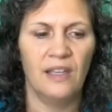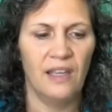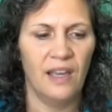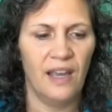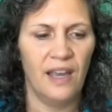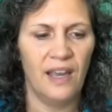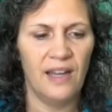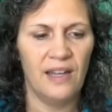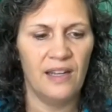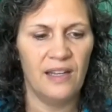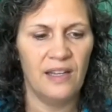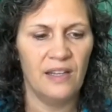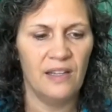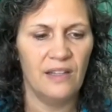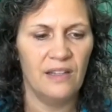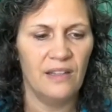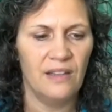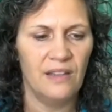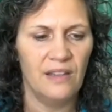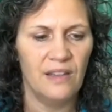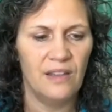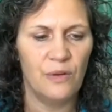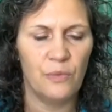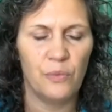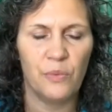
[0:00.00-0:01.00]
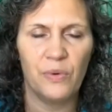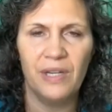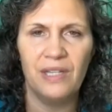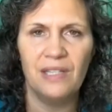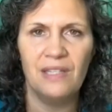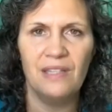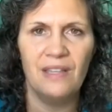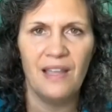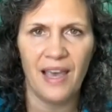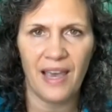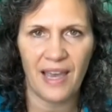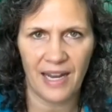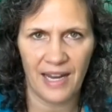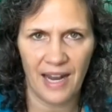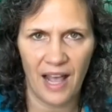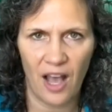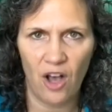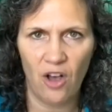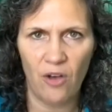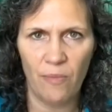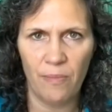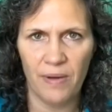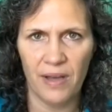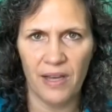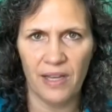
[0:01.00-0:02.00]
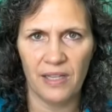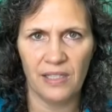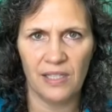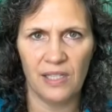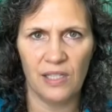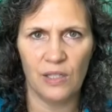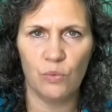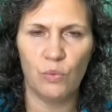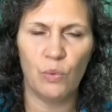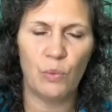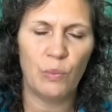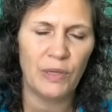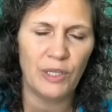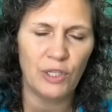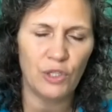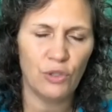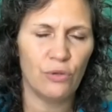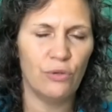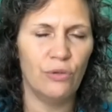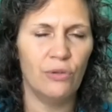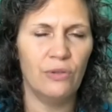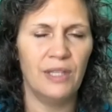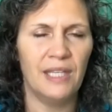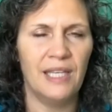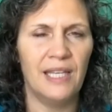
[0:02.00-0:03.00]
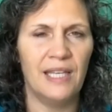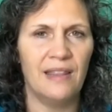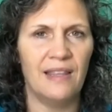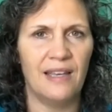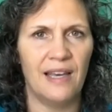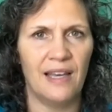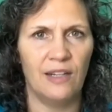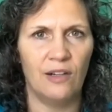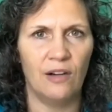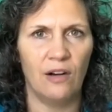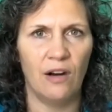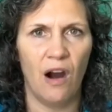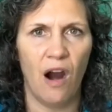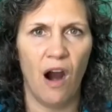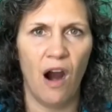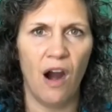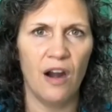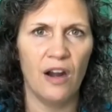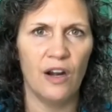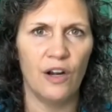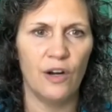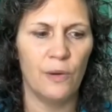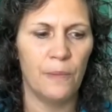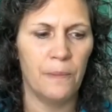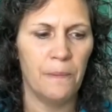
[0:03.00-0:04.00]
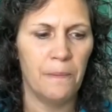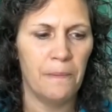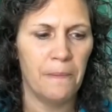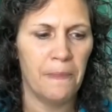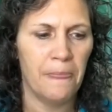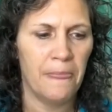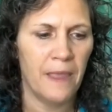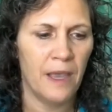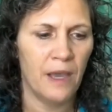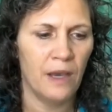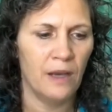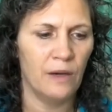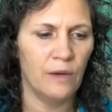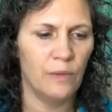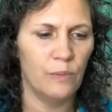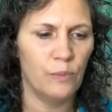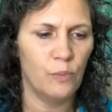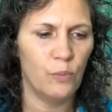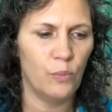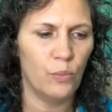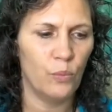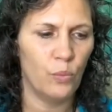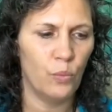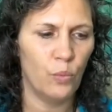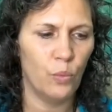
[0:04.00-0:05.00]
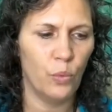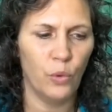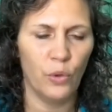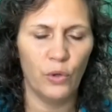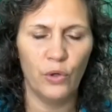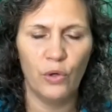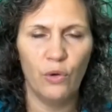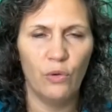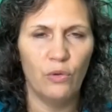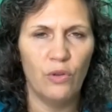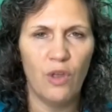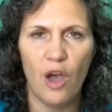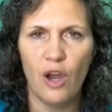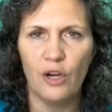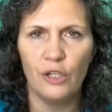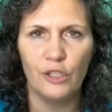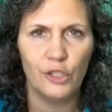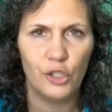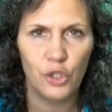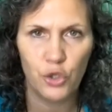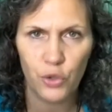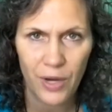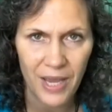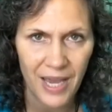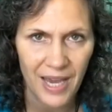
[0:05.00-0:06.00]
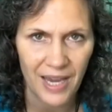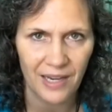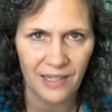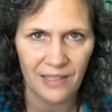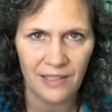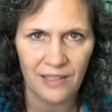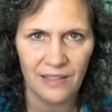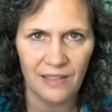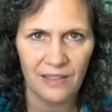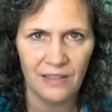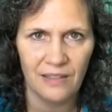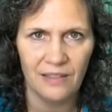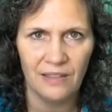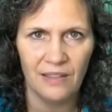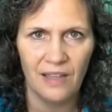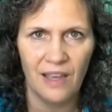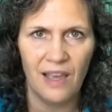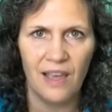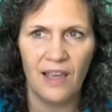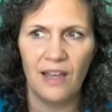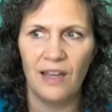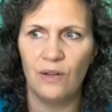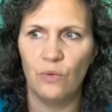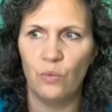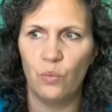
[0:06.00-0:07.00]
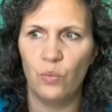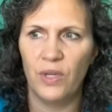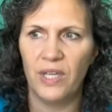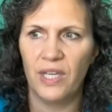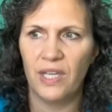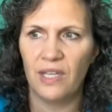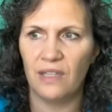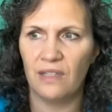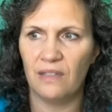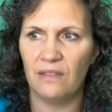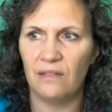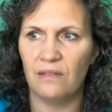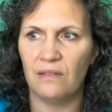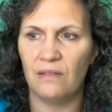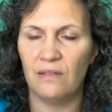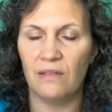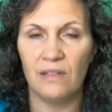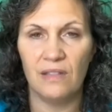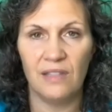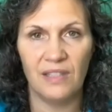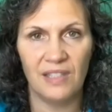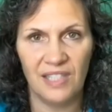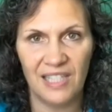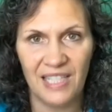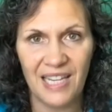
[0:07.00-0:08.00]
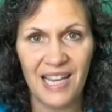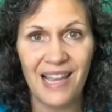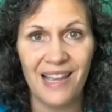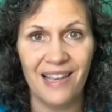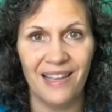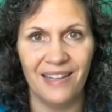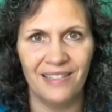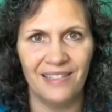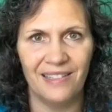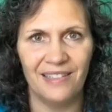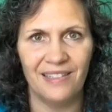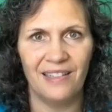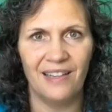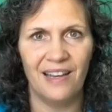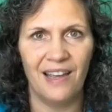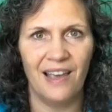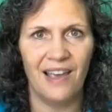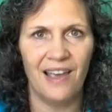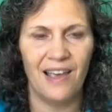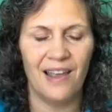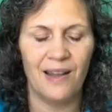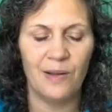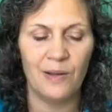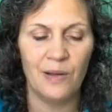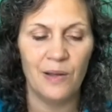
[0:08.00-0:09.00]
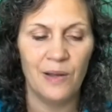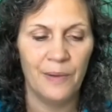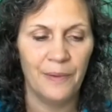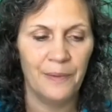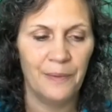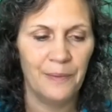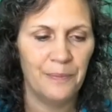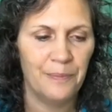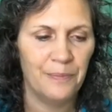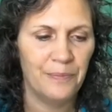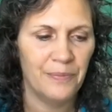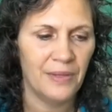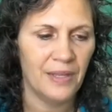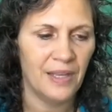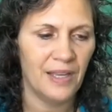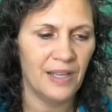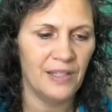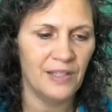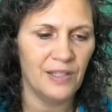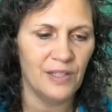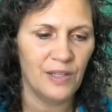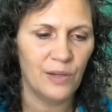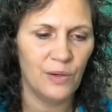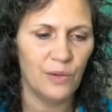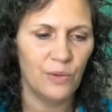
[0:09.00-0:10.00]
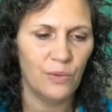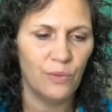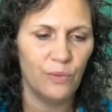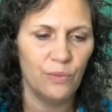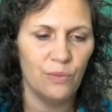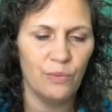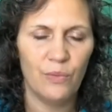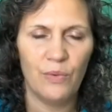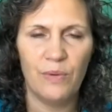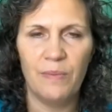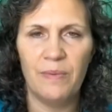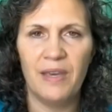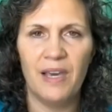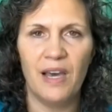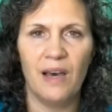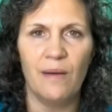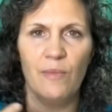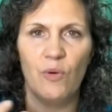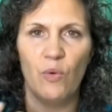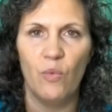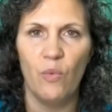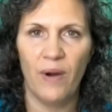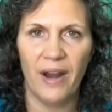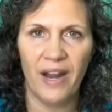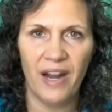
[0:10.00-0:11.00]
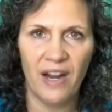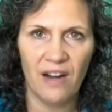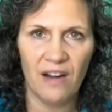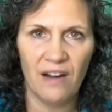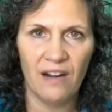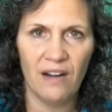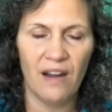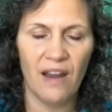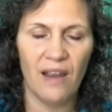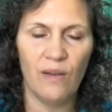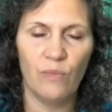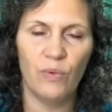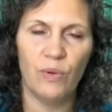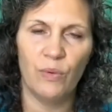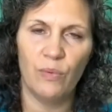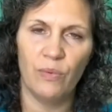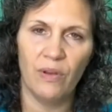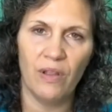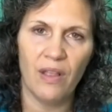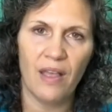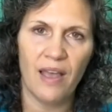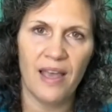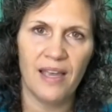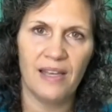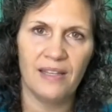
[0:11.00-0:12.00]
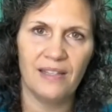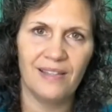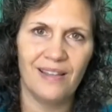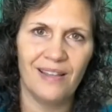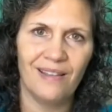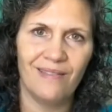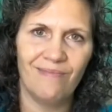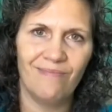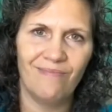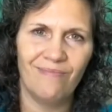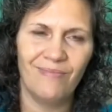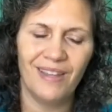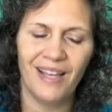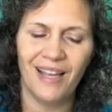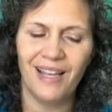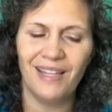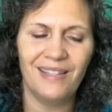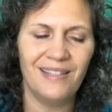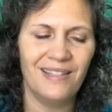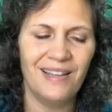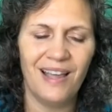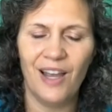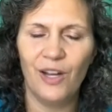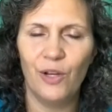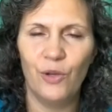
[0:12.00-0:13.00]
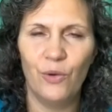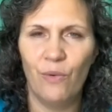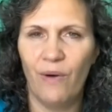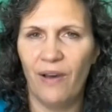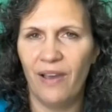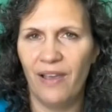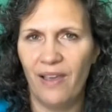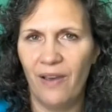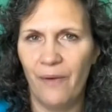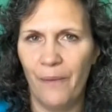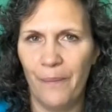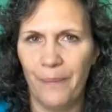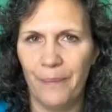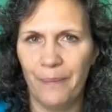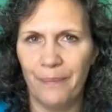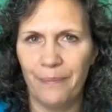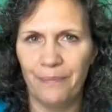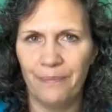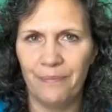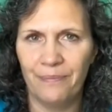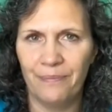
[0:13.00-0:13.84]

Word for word: And the reason that can help us is when we truly get that in our heart, um, we're no longer tricked and we can see it. And and so we become aware and we realize that that's not who I am.